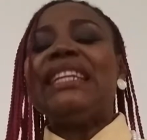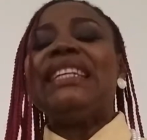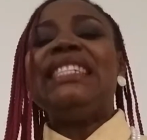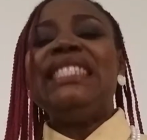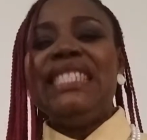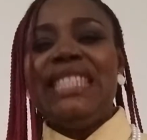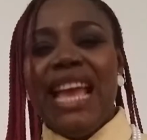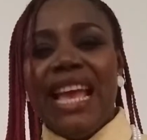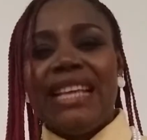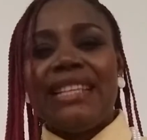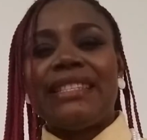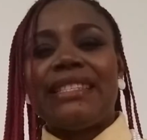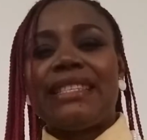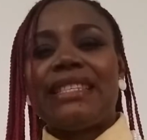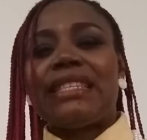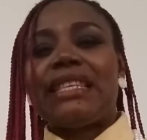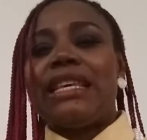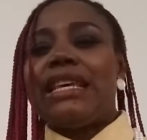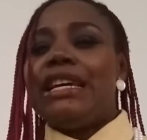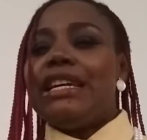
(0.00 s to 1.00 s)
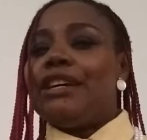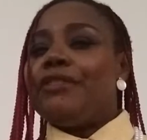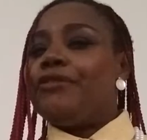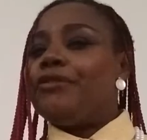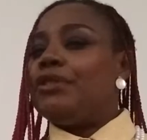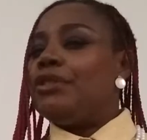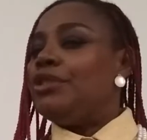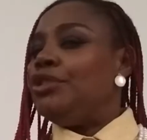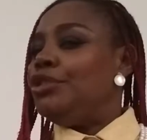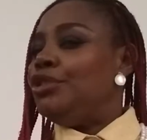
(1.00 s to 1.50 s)
Yes,
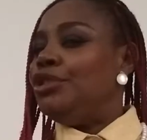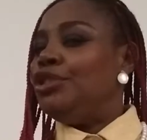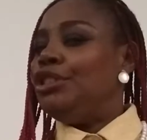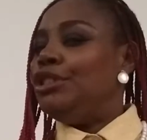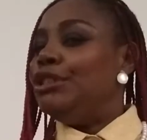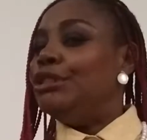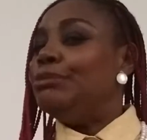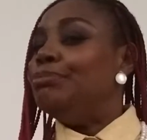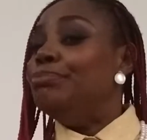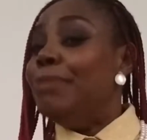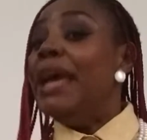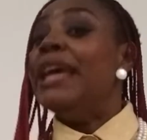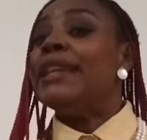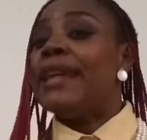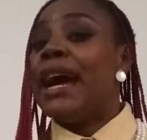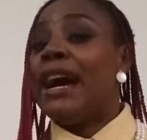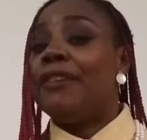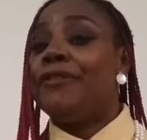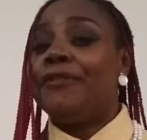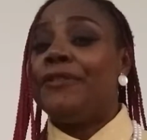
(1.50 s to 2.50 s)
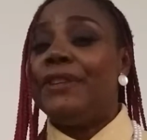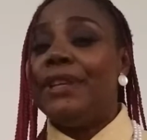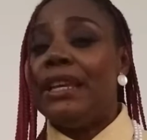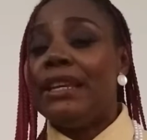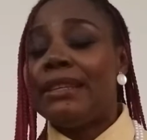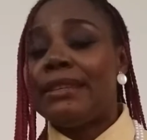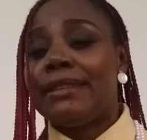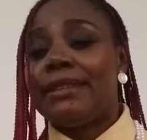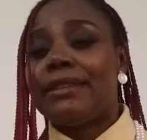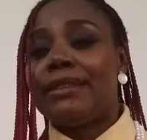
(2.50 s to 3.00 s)
men have
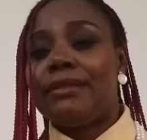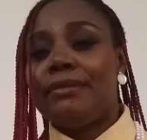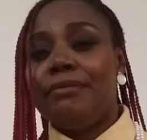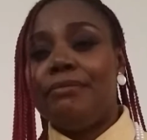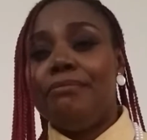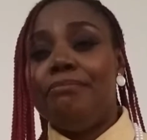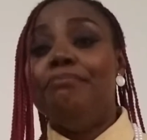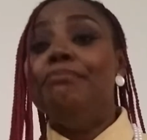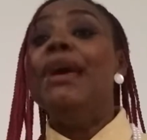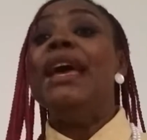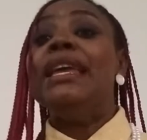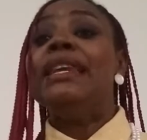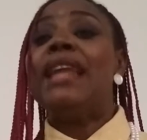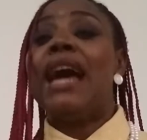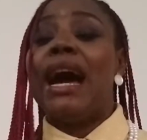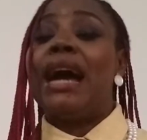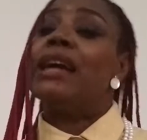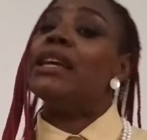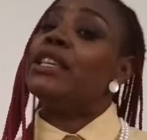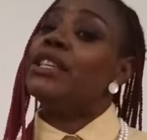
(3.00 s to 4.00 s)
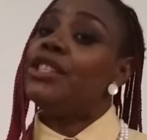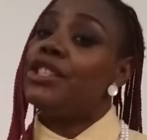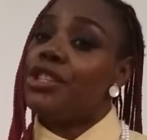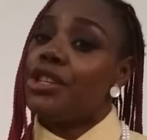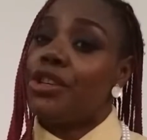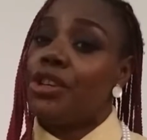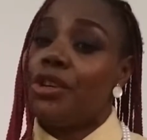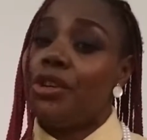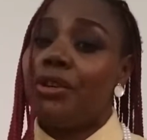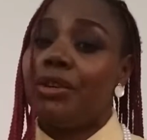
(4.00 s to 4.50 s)
fears. Men are
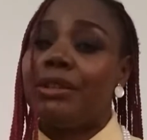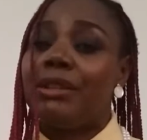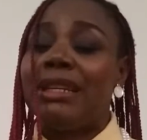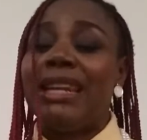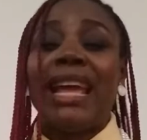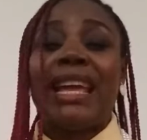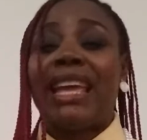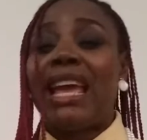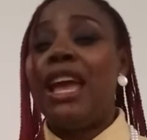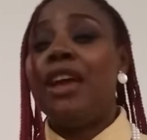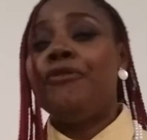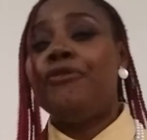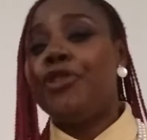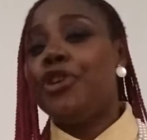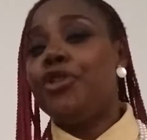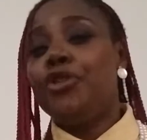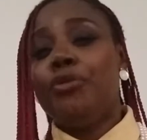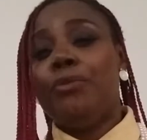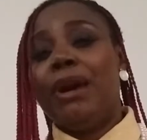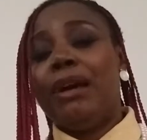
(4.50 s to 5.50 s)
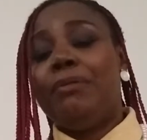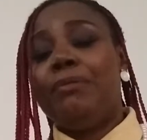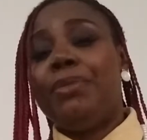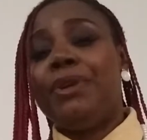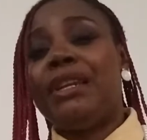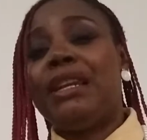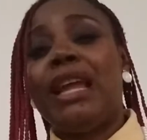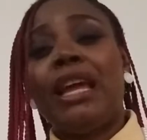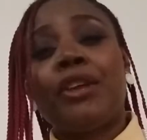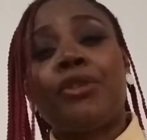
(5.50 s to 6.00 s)
insecure, like every human
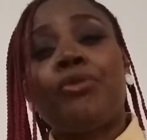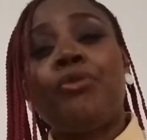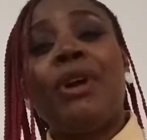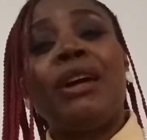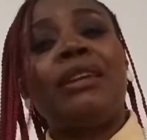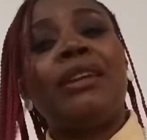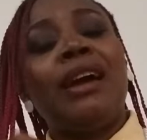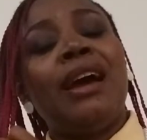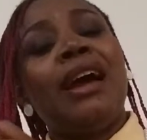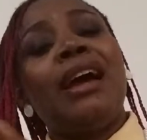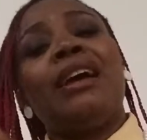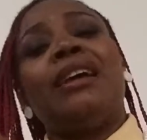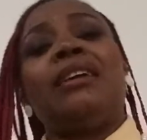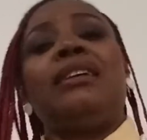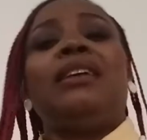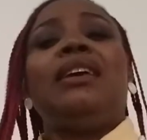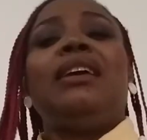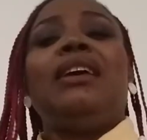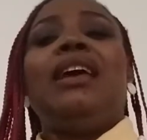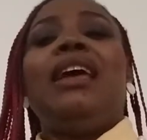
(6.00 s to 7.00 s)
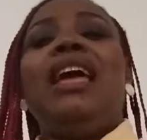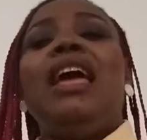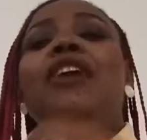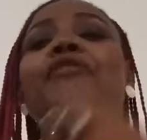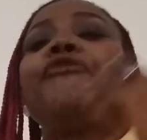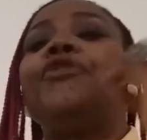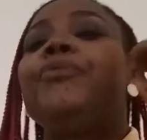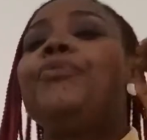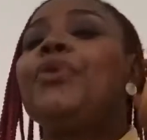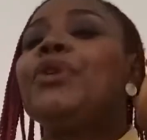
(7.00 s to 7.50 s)
being, like you and I.
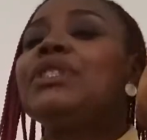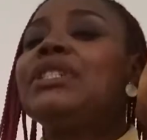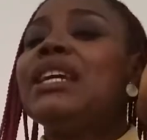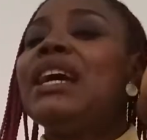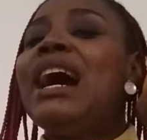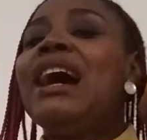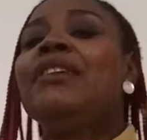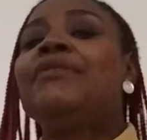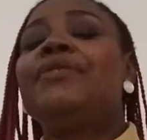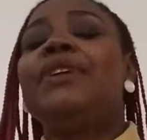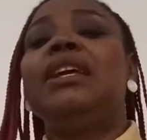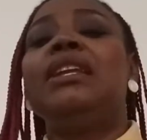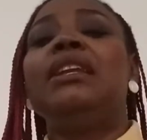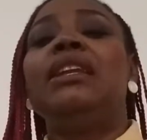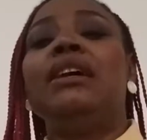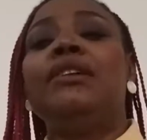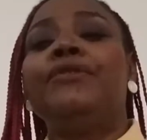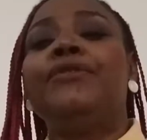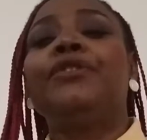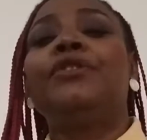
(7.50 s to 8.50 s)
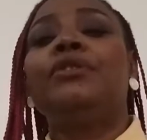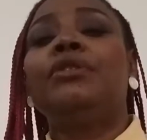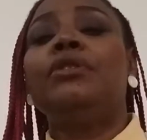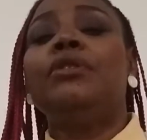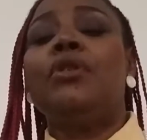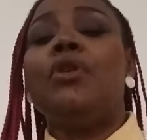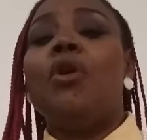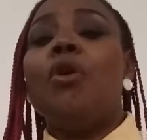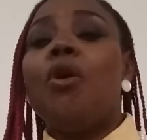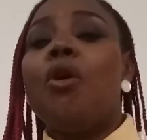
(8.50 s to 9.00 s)
Everybody have a
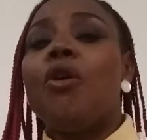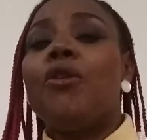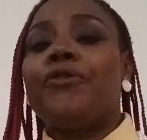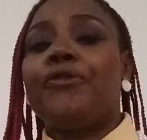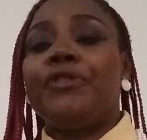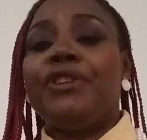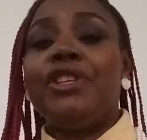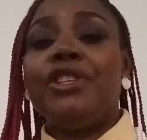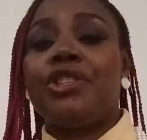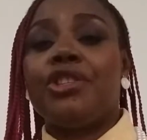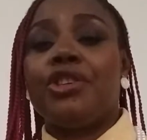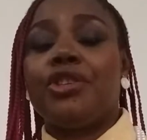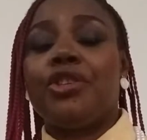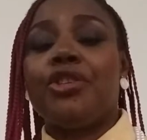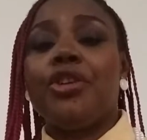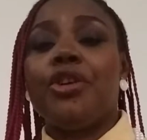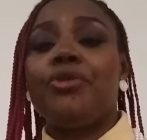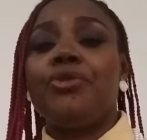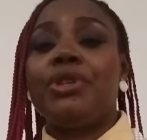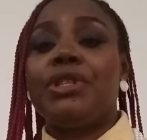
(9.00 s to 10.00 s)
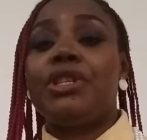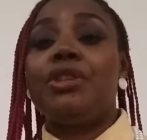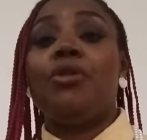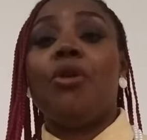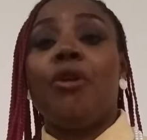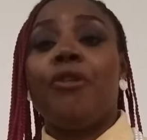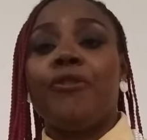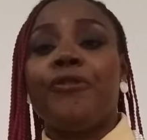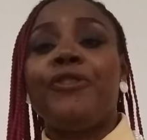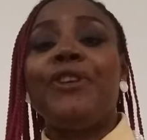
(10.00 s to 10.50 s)
level of insecurity
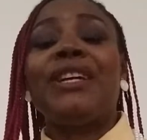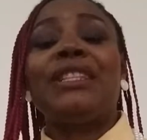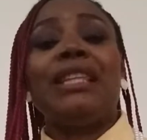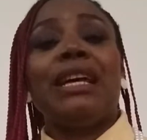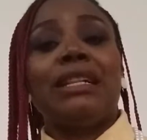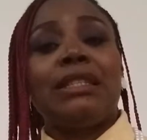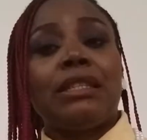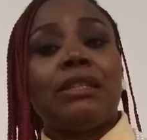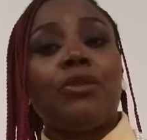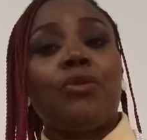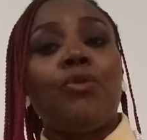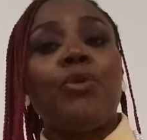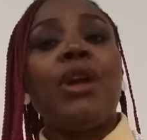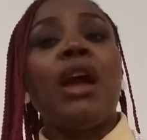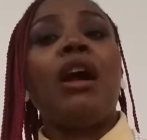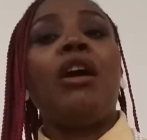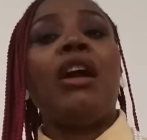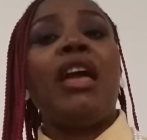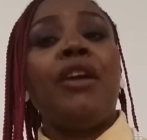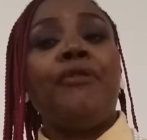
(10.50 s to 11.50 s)
or fear that we are